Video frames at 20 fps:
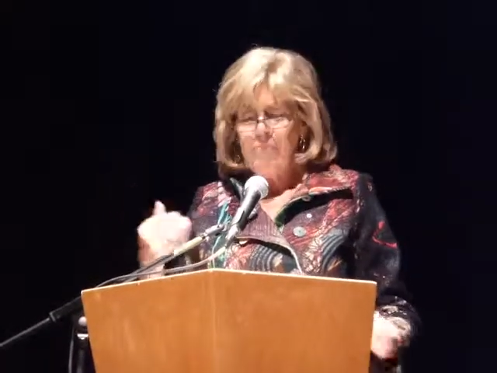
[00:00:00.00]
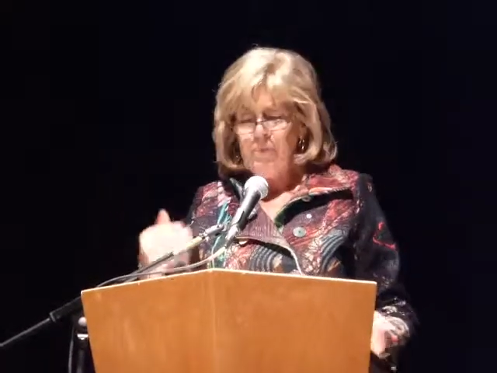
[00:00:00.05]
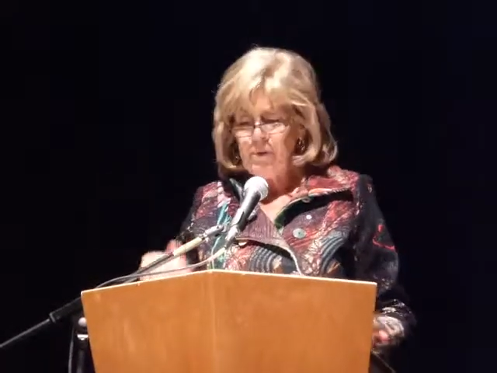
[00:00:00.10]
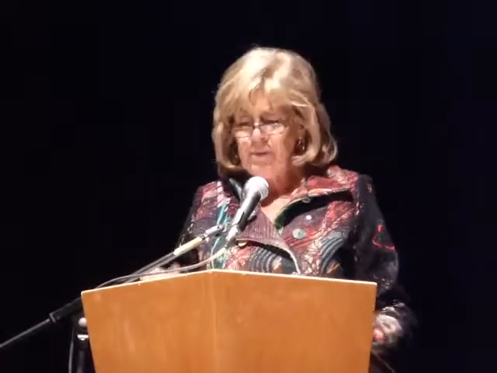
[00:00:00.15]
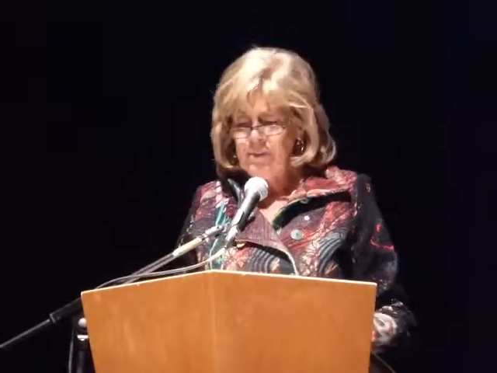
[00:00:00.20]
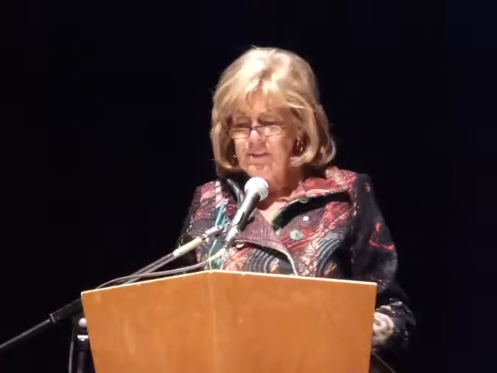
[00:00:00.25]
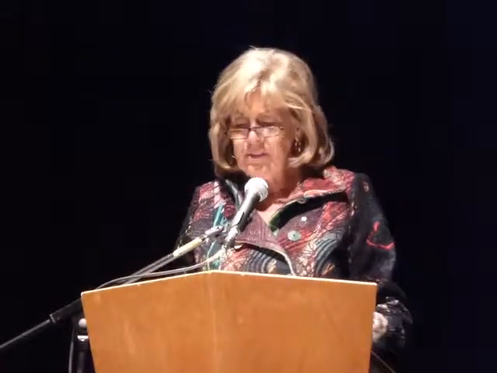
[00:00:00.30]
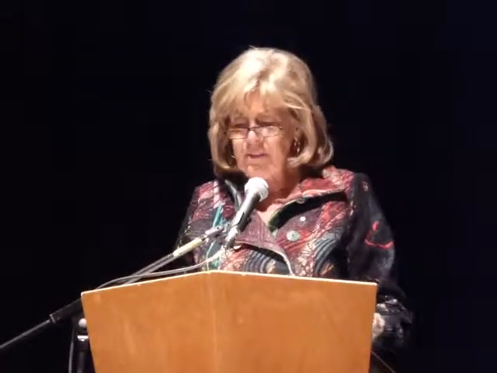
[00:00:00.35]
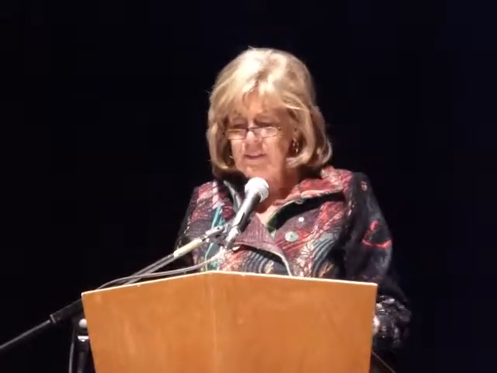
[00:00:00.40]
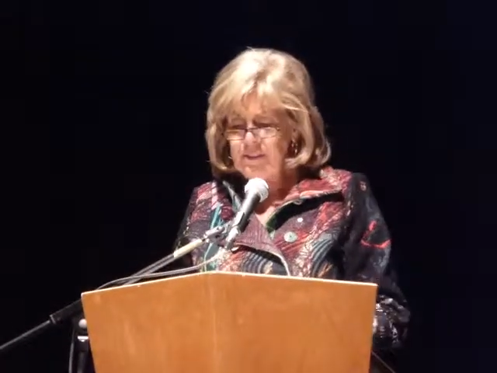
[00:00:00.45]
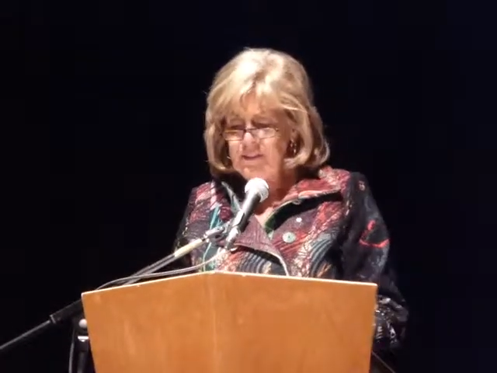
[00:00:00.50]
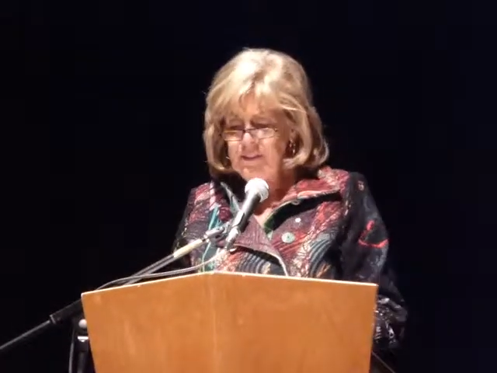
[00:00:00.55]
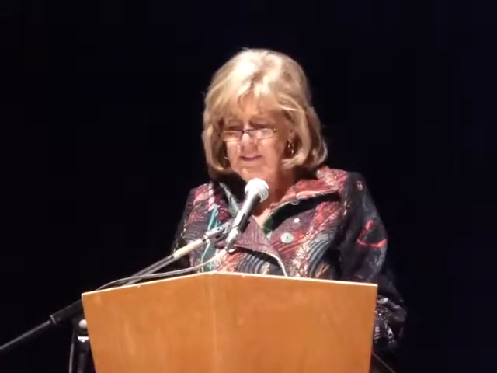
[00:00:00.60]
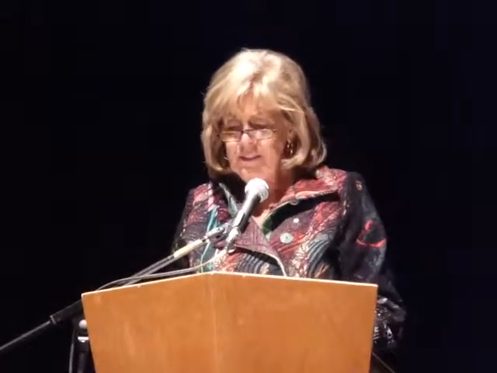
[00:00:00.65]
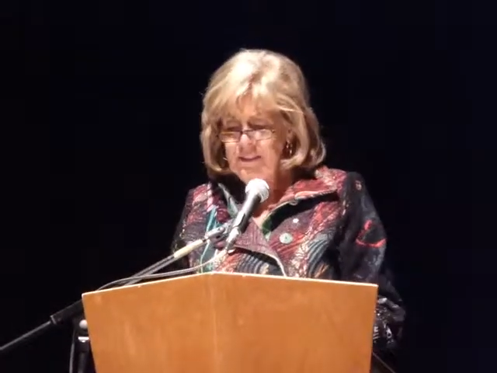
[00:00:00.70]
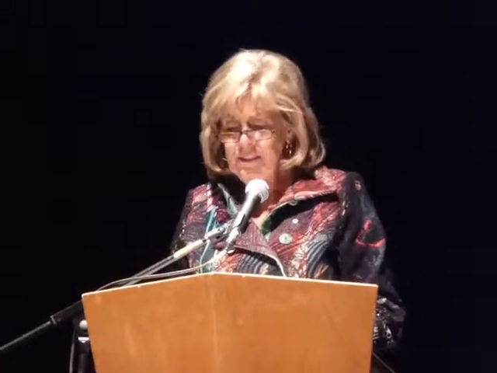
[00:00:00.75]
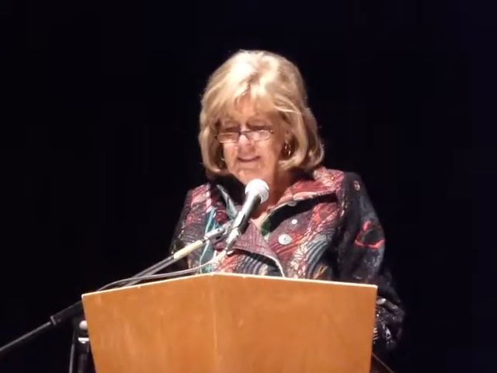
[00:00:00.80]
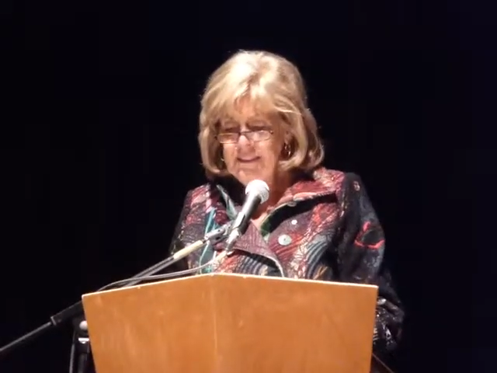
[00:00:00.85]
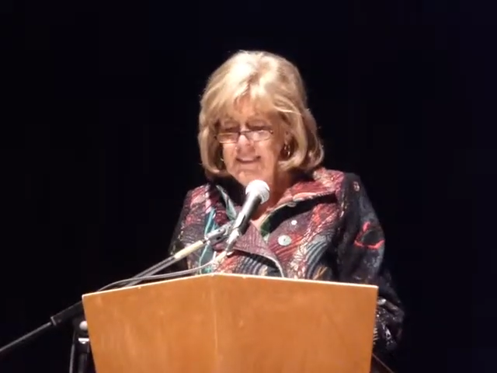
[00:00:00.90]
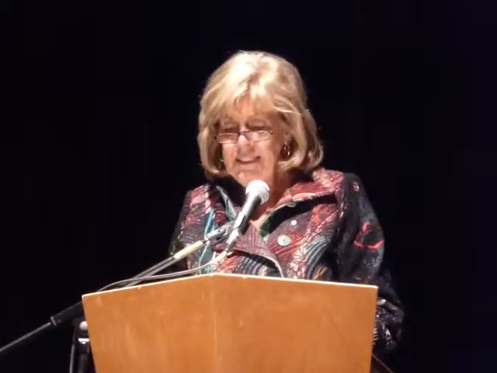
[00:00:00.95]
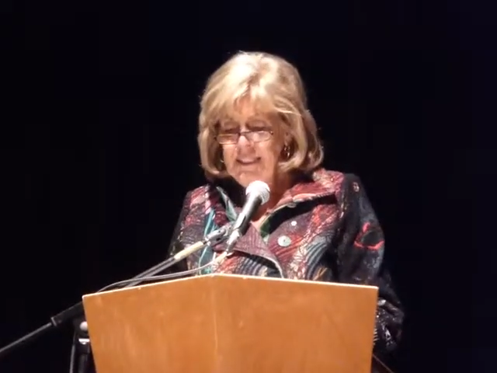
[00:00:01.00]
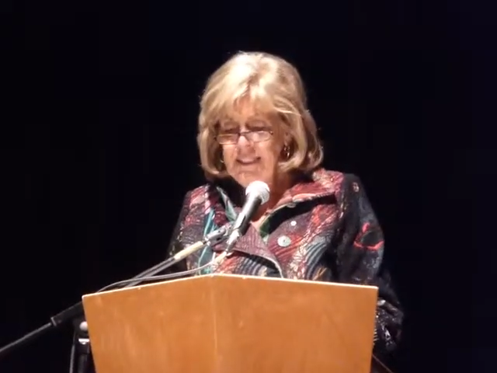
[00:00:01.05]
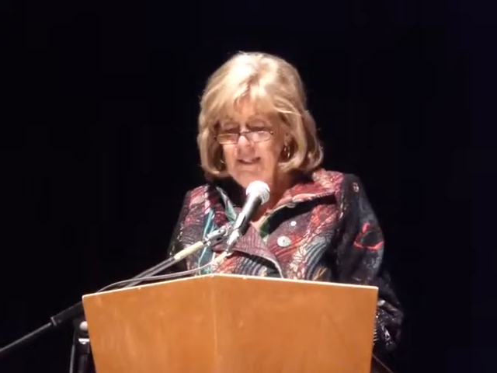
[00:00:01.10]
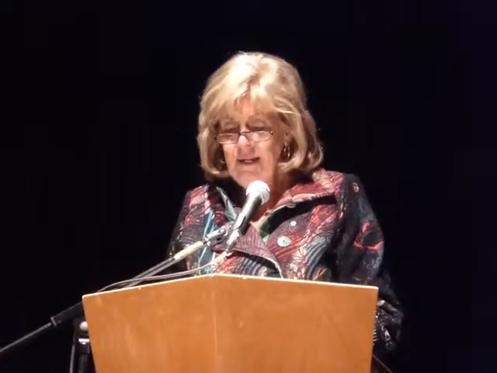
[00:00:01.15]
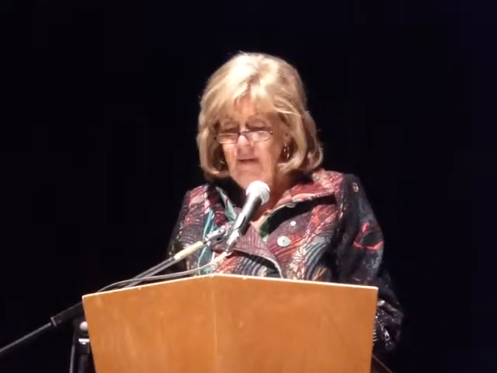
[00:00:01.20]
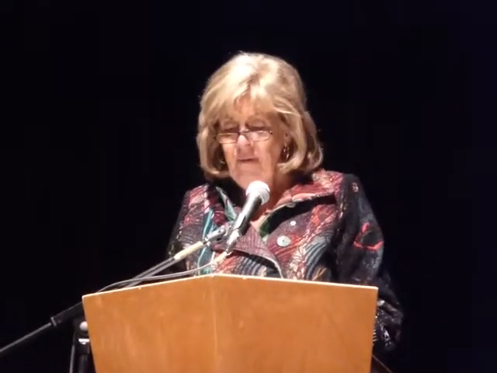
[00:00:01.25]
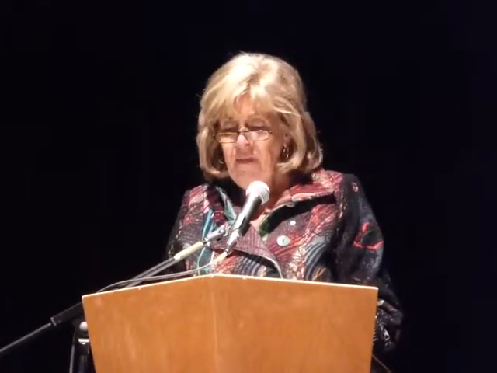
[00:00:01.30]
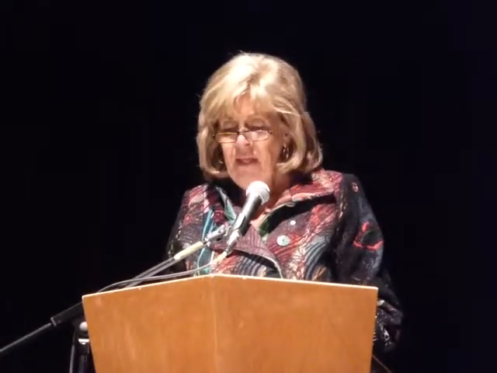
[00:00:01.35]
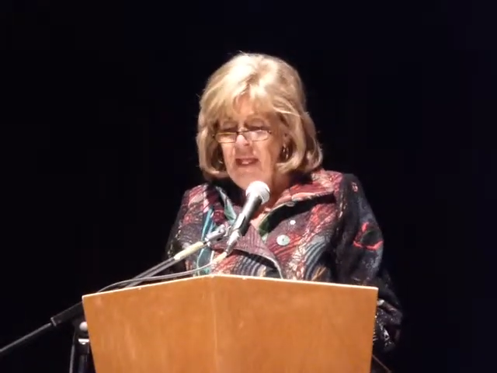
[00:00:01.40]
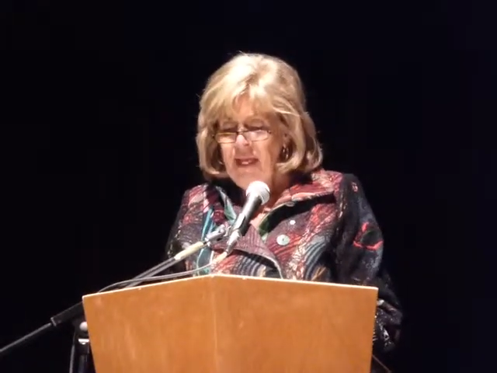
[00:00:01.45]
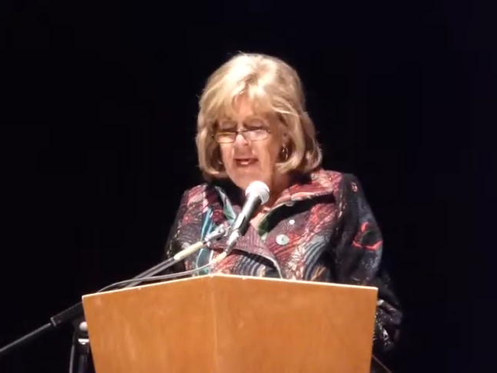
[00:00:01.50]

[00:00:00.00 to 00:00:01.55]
burst onto the scene.